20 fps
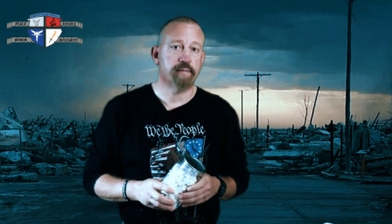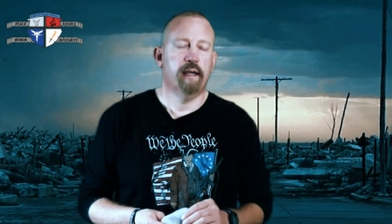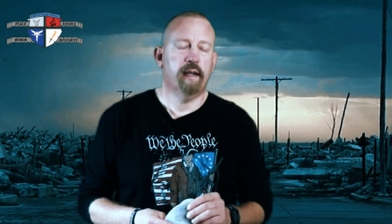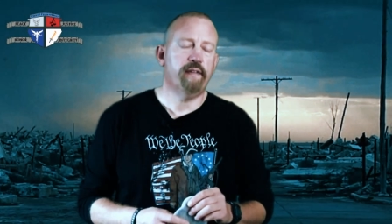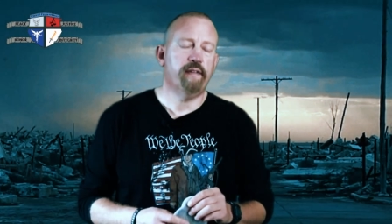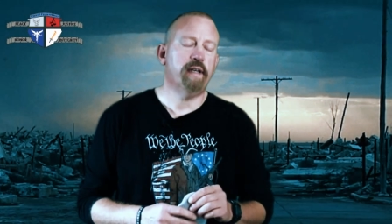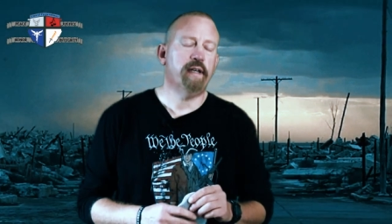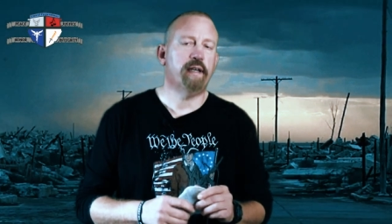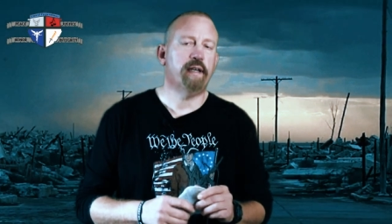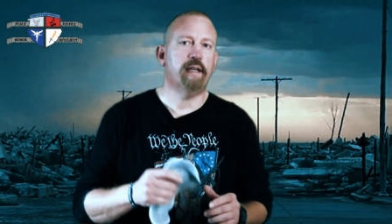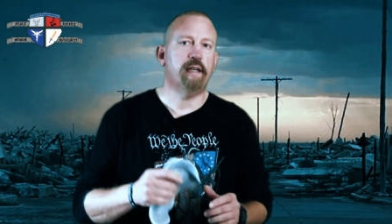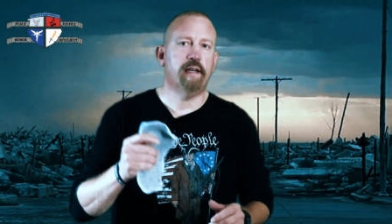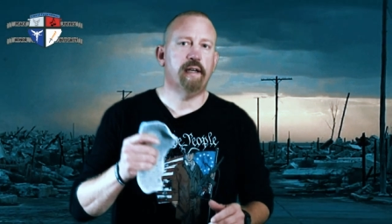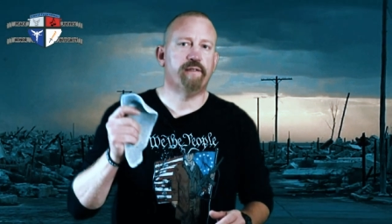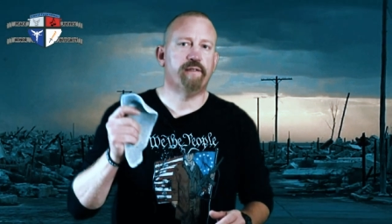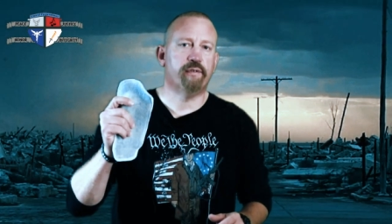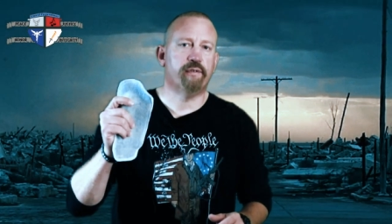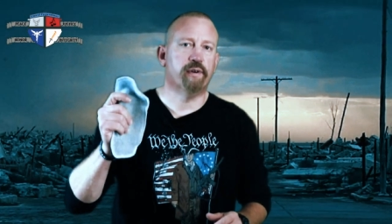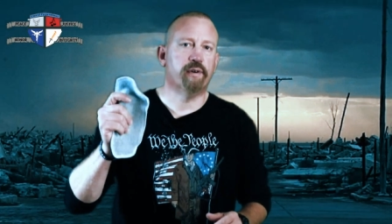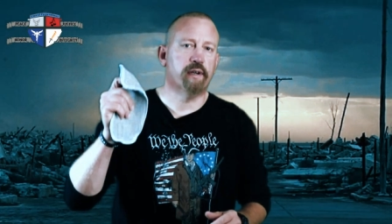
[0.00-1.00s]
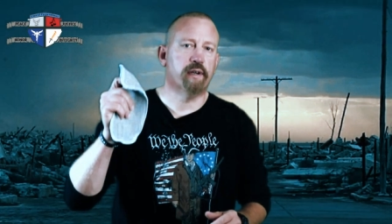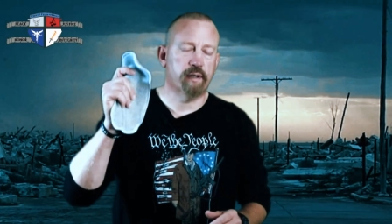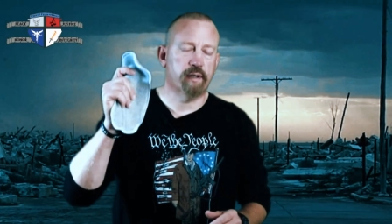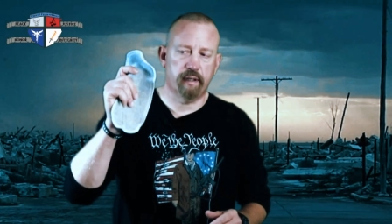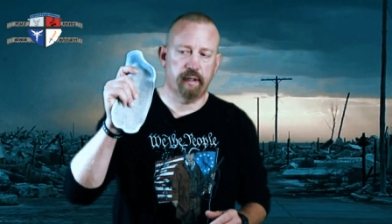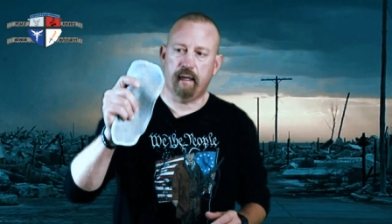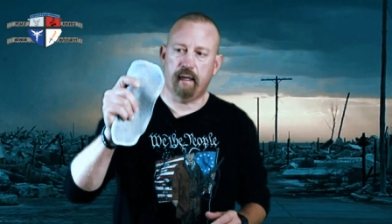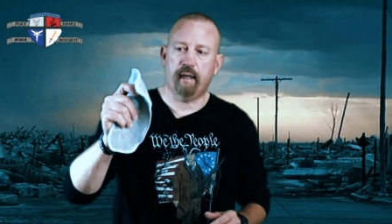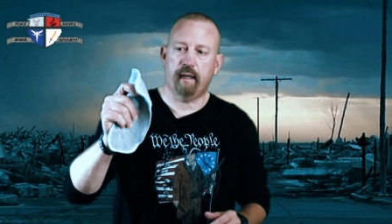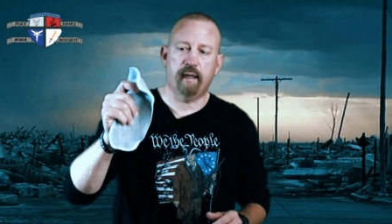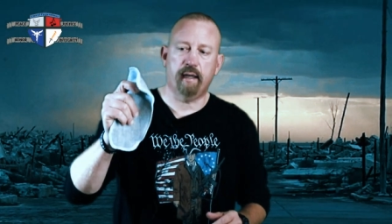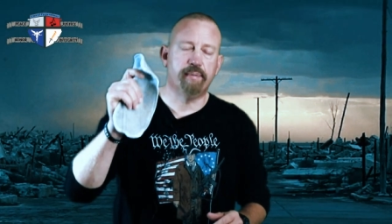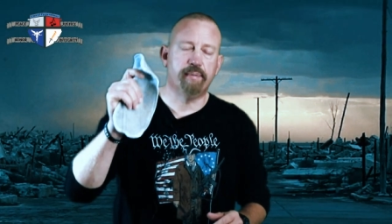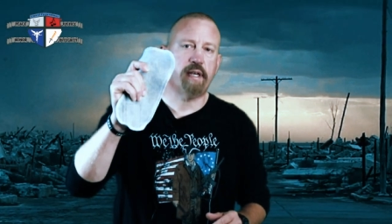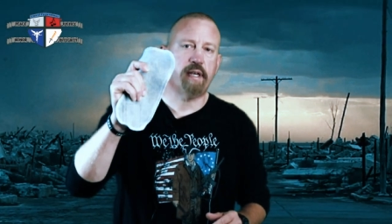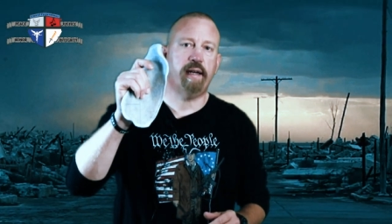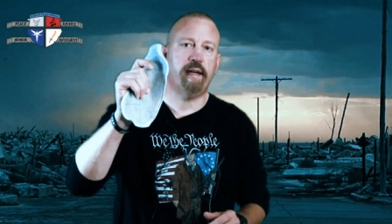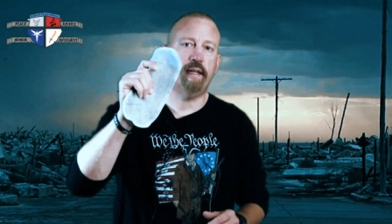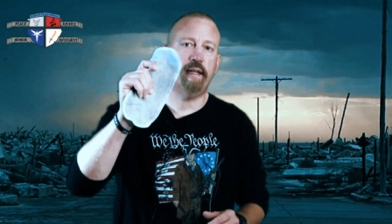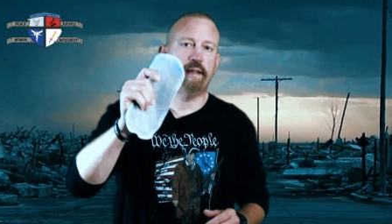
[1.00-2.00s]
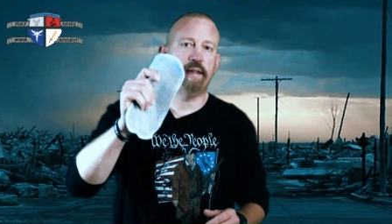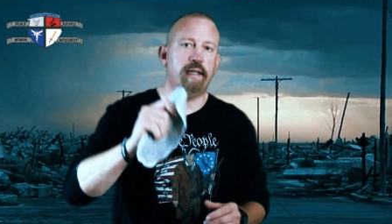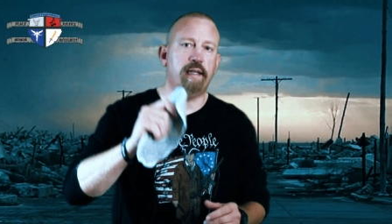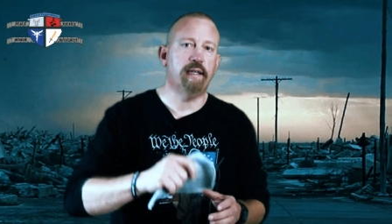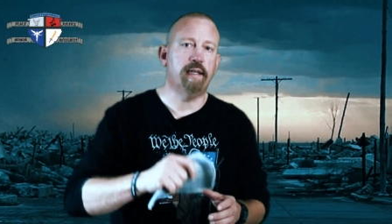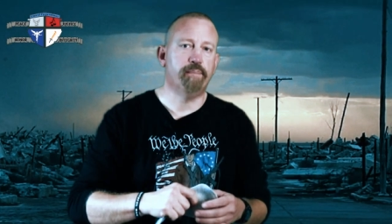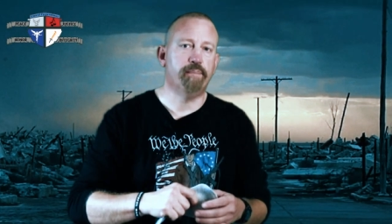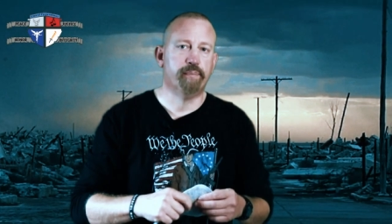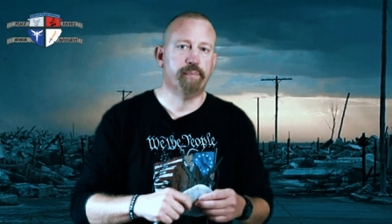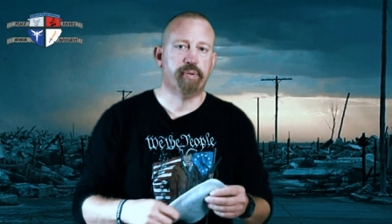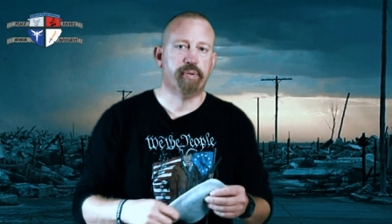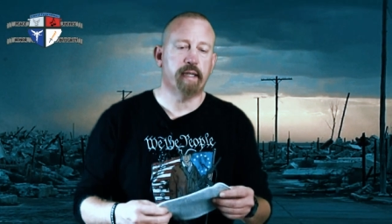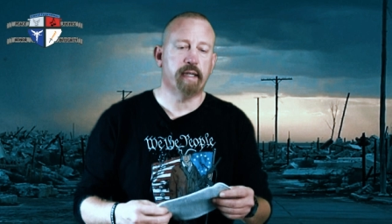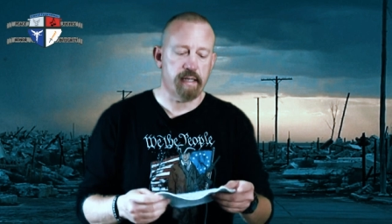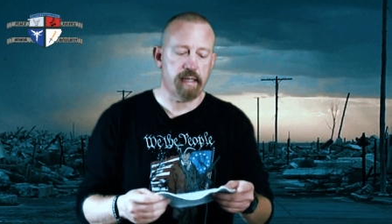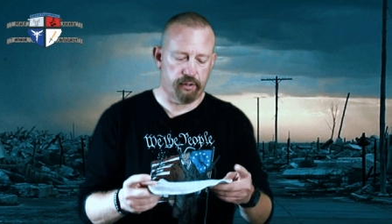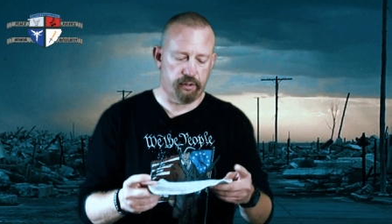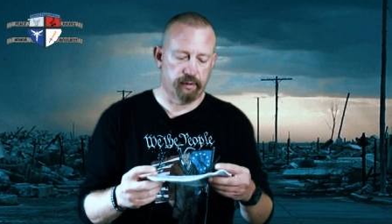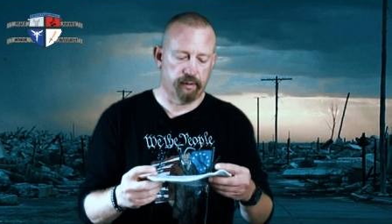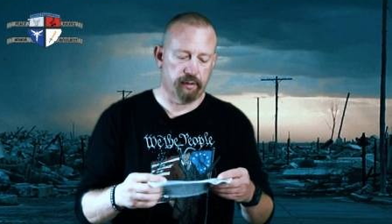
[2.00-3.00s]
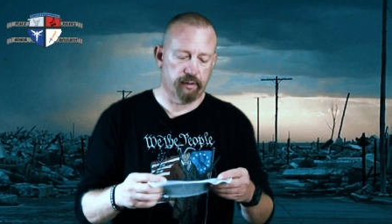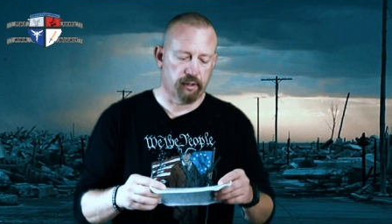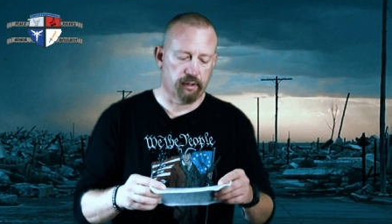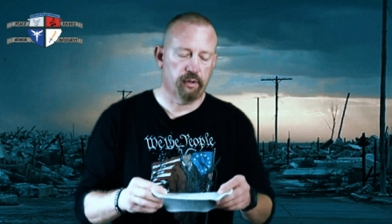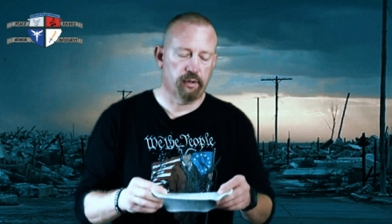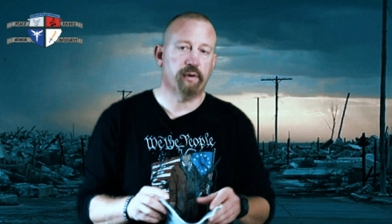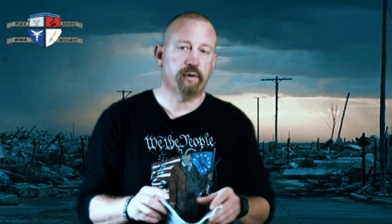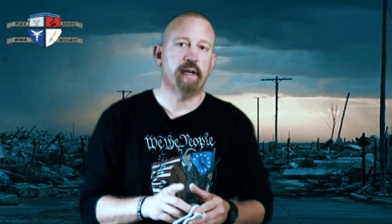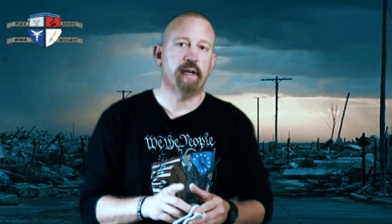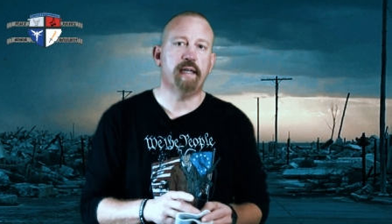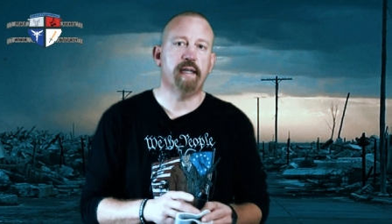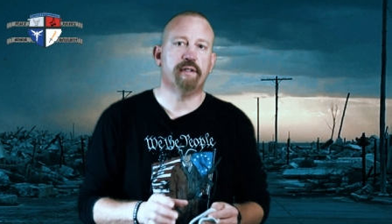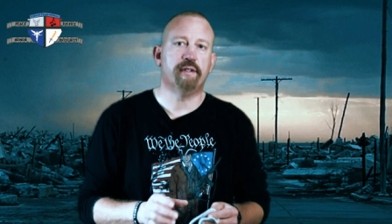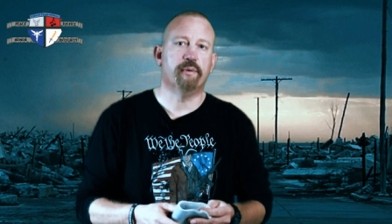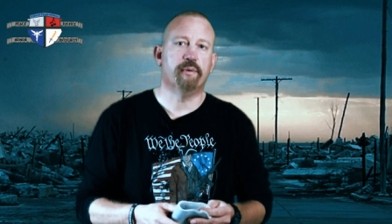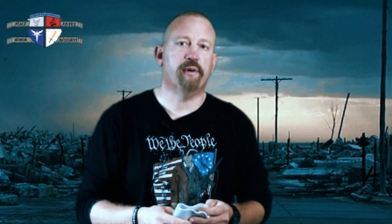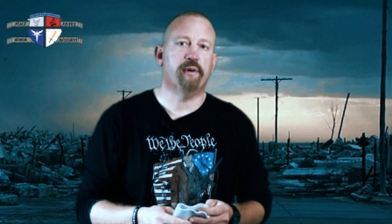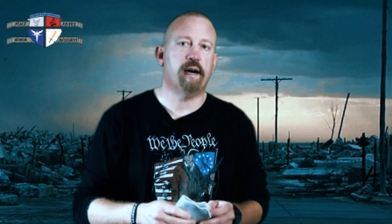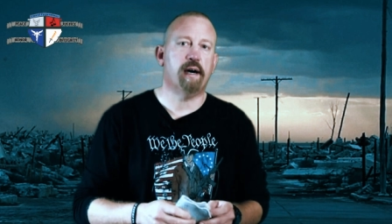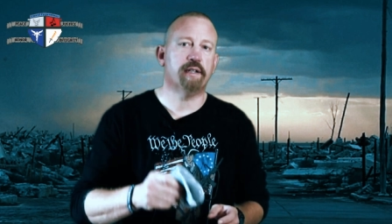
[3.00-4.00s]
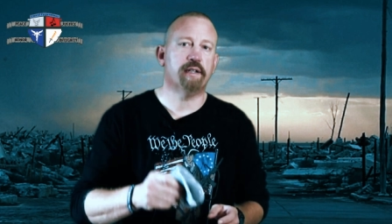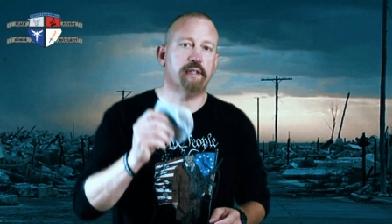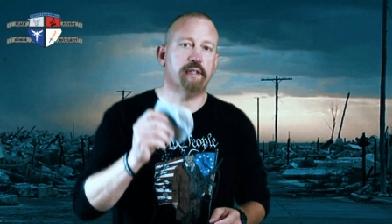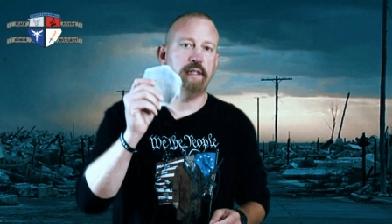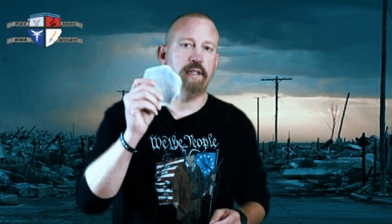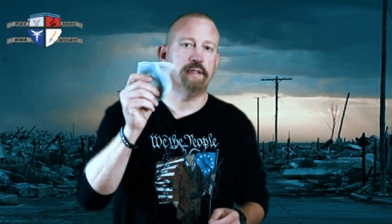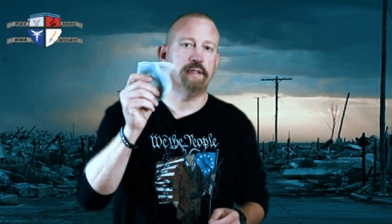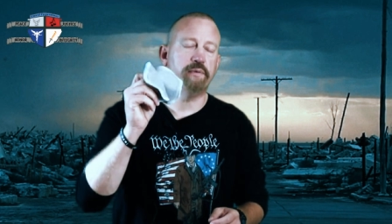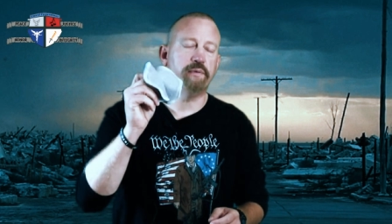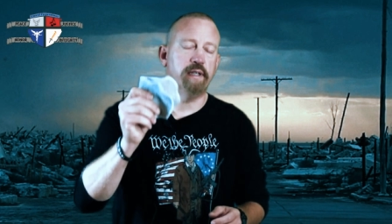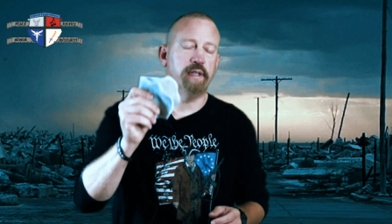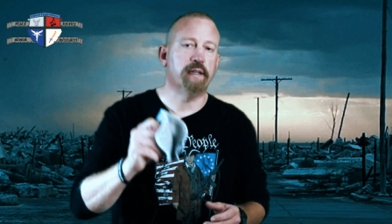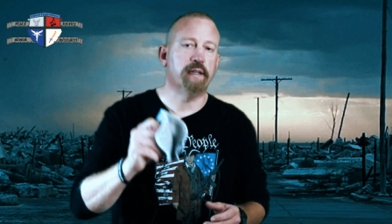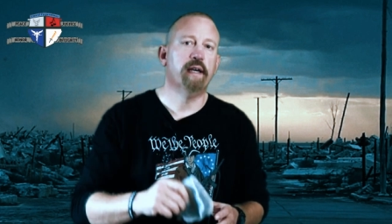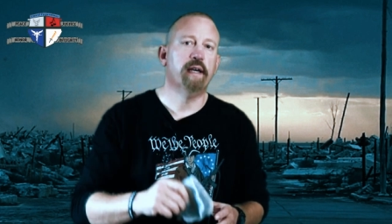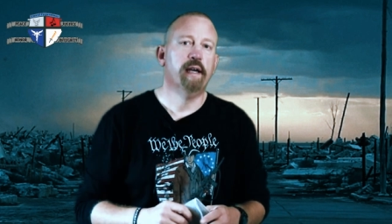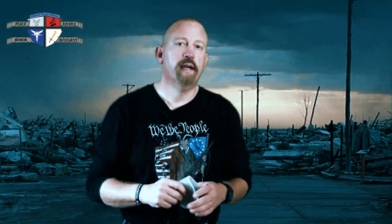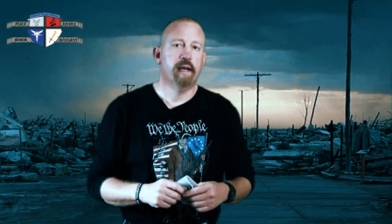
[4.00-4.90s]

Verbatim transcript: And then again, for uh, obtaining the bleach or the chlorine to wash these with,